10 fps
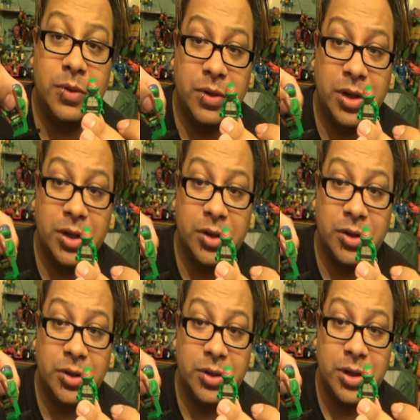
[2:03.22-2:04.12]
one right
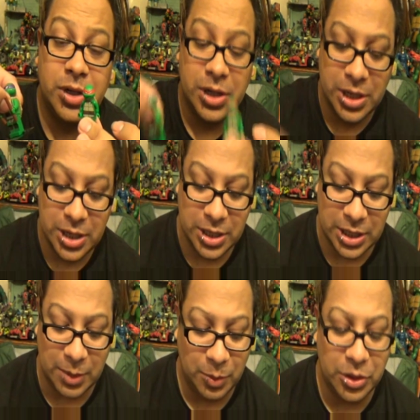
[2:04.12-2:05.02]
here.
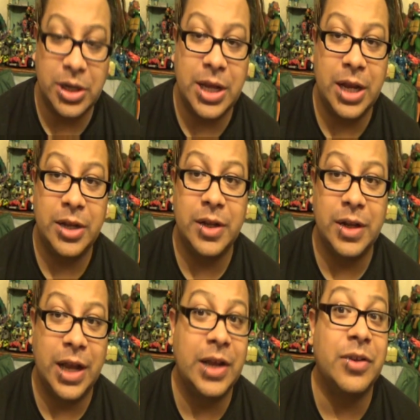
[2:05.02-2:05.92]
Now I'm looking at it,
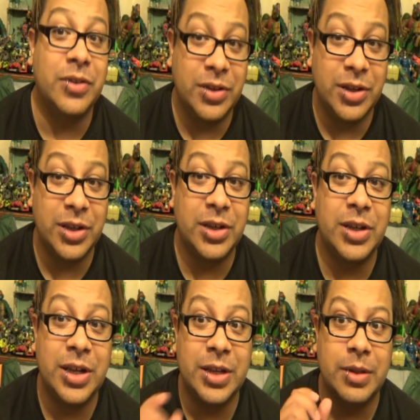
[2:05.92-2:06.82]
and I can
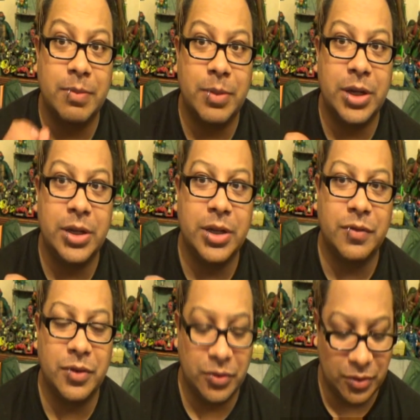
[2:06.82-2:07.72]
see big
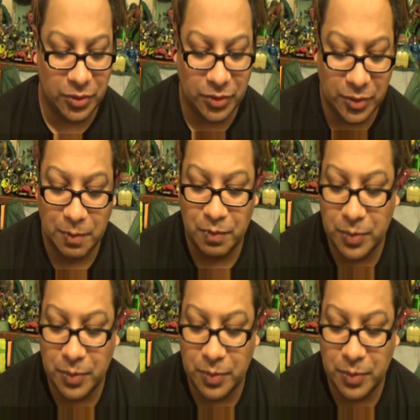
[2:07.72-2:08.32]
differences.